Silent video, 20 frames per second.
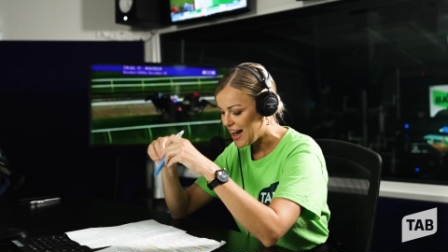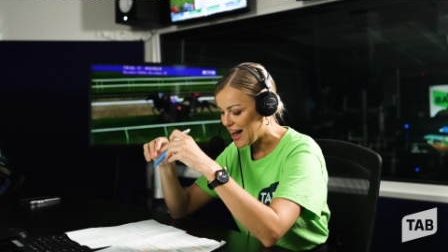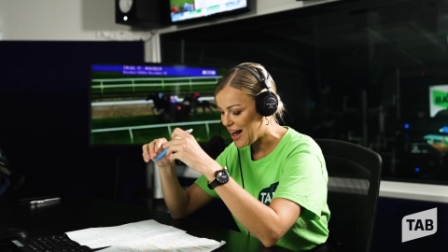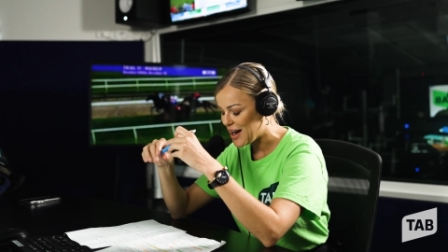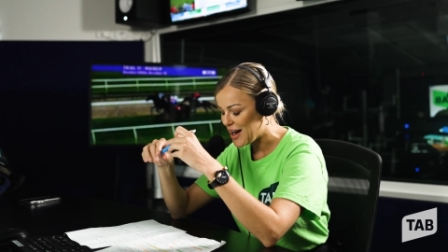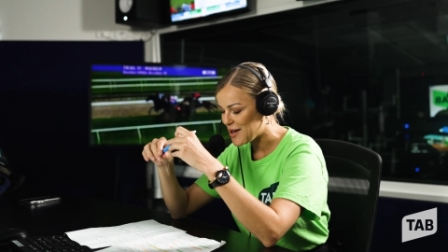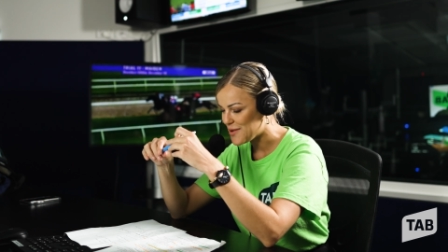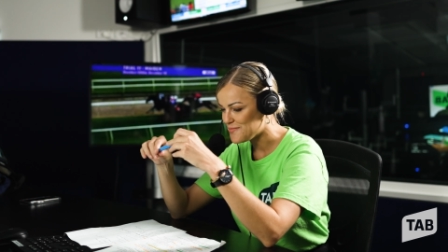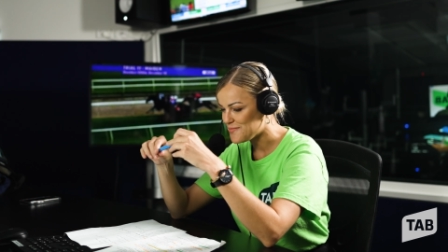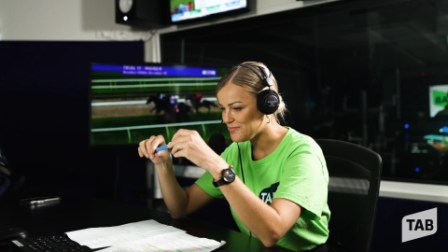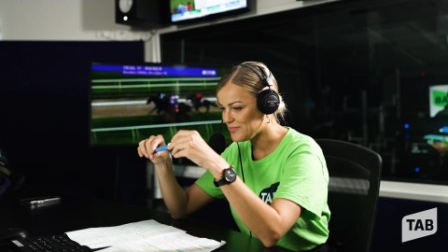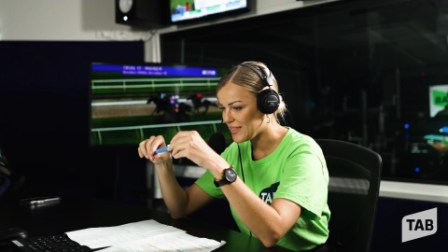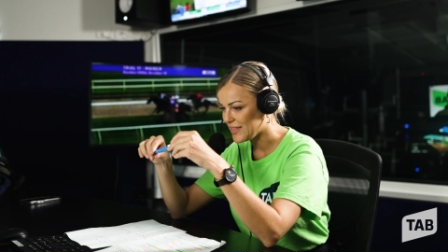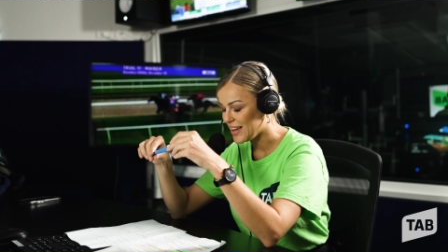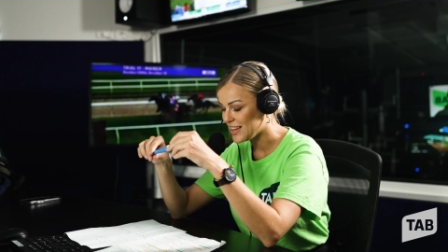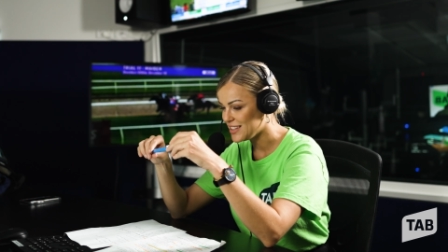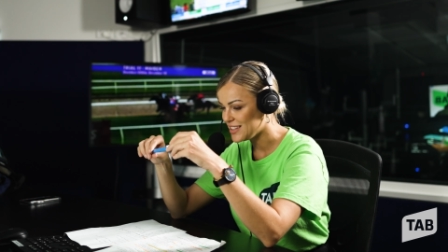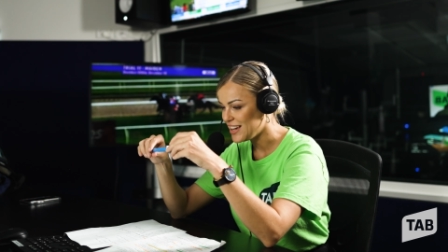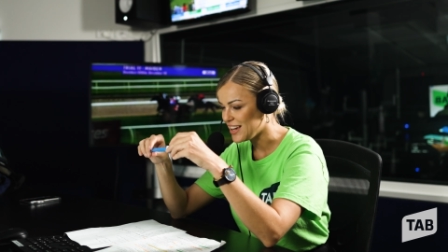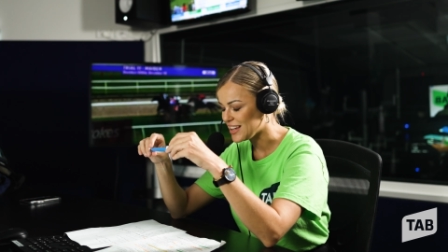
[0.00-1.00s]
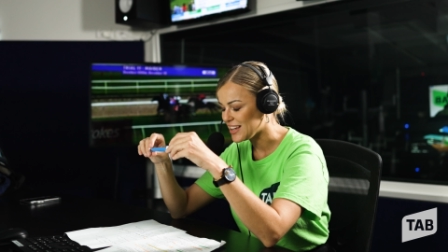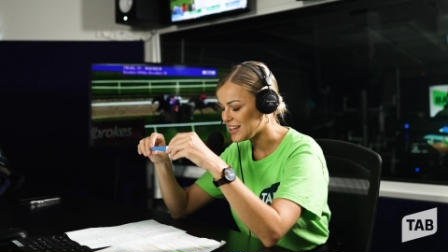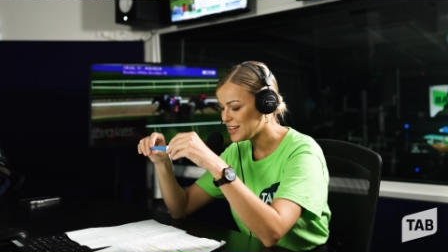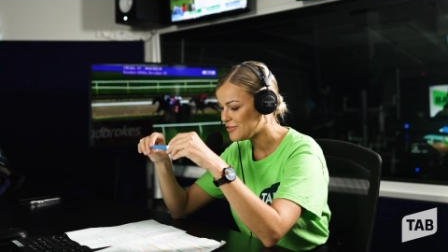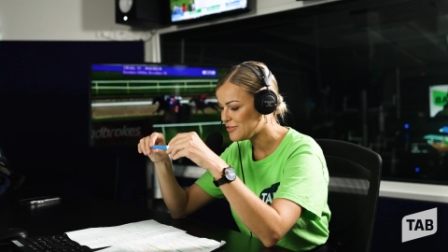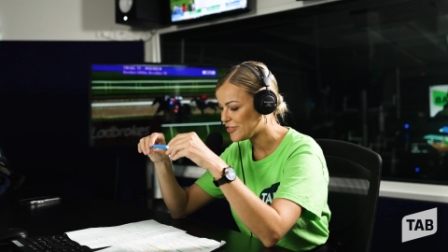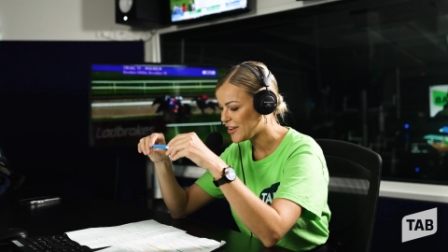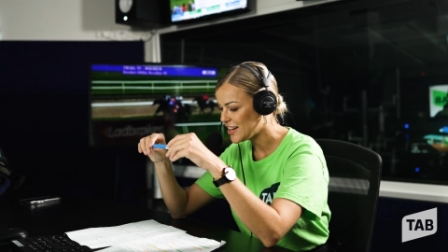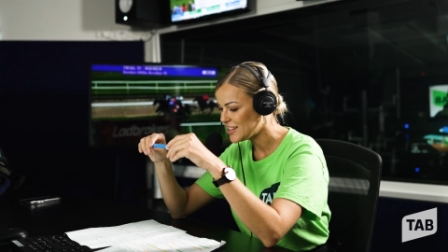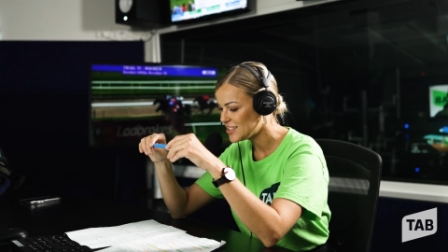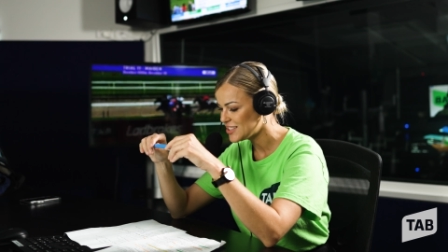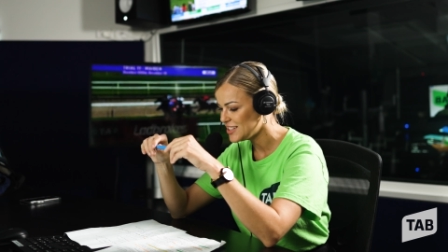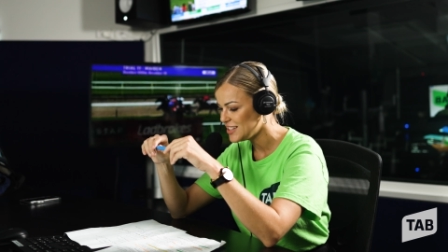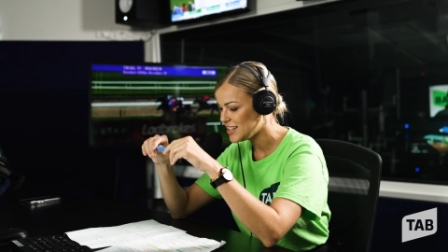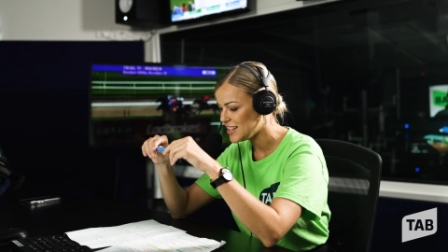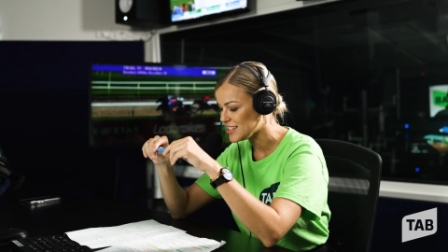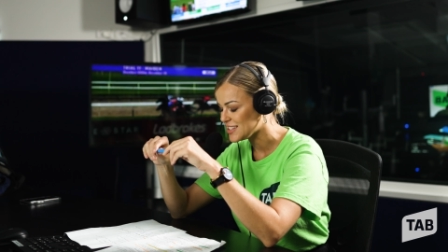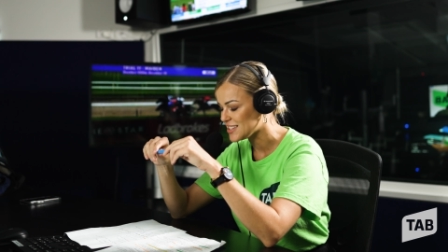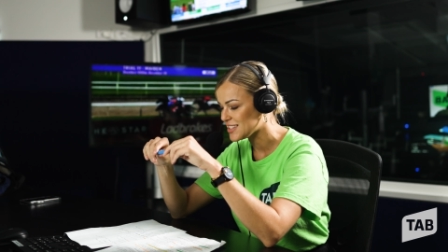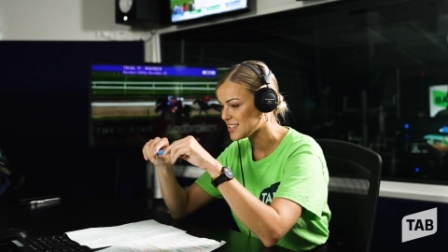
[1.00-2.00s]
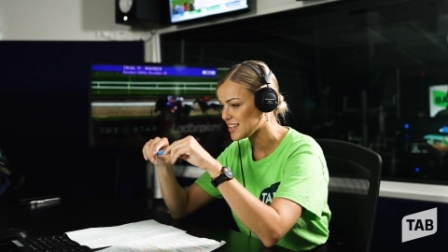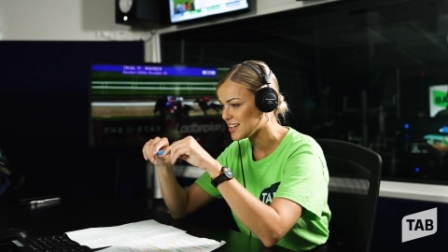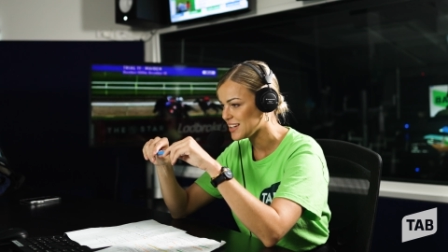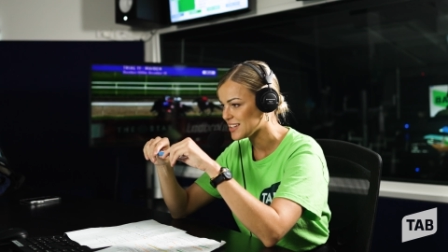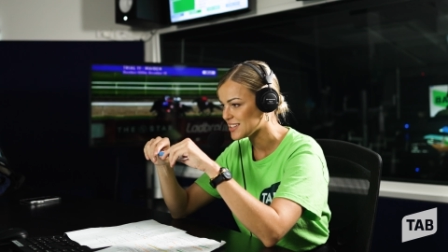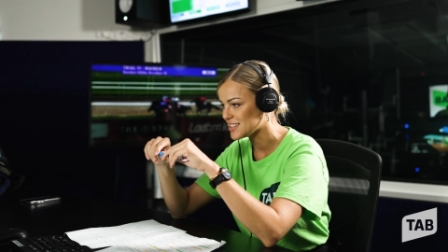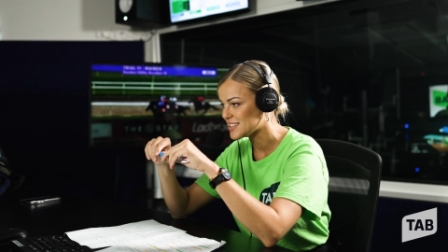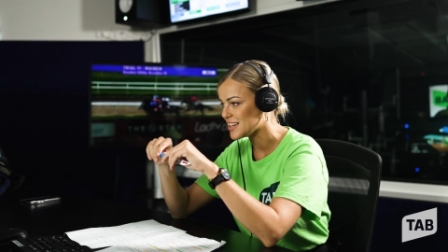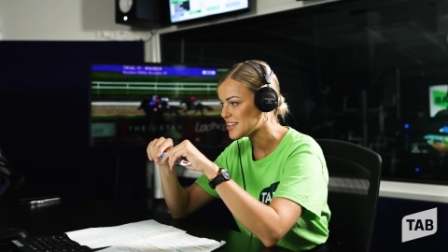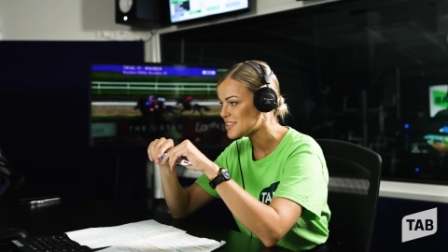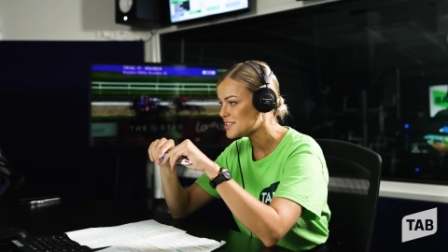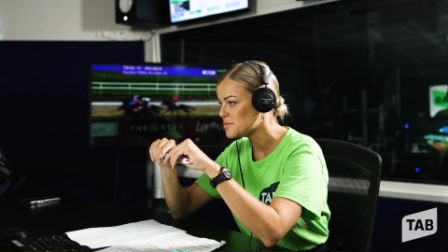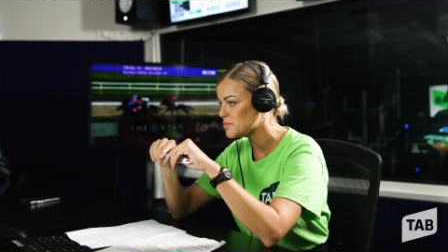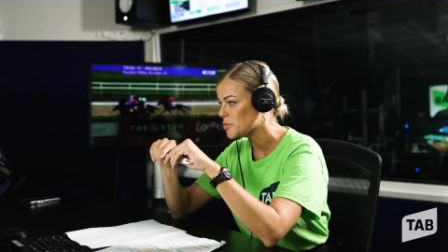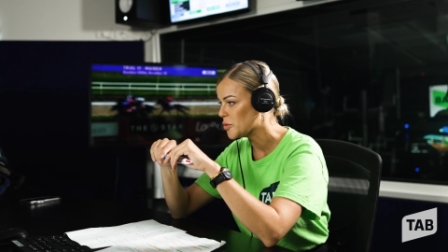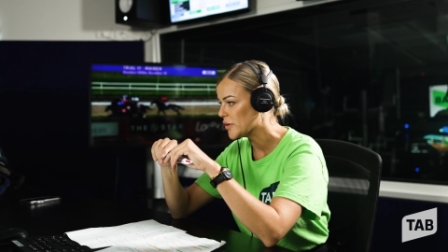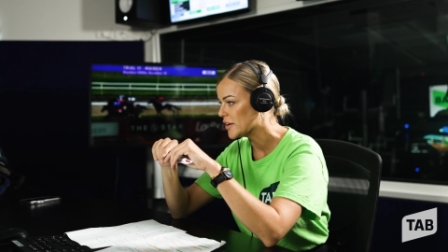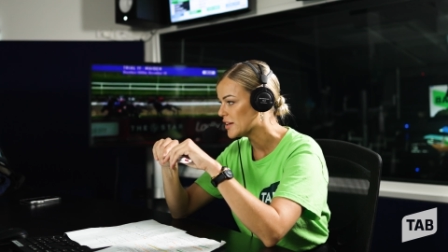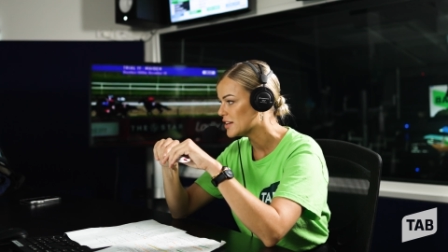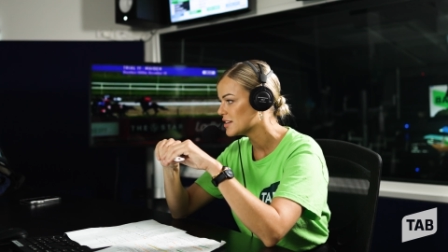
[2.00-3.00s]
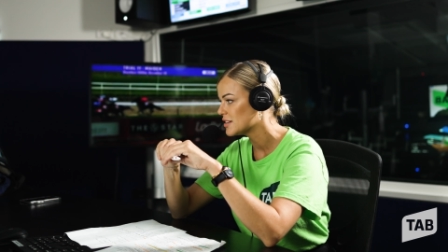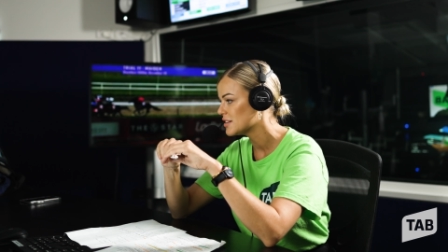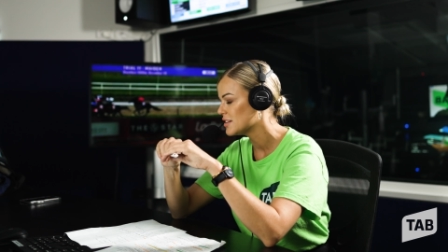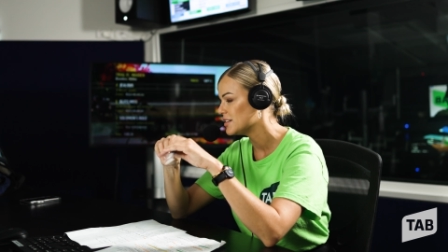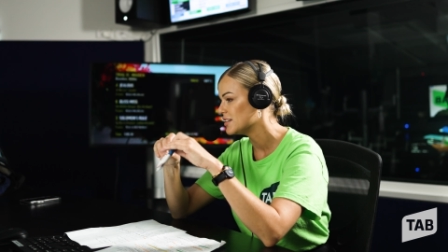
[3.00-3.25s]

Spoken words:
And yeah, he fractured his sesamoid.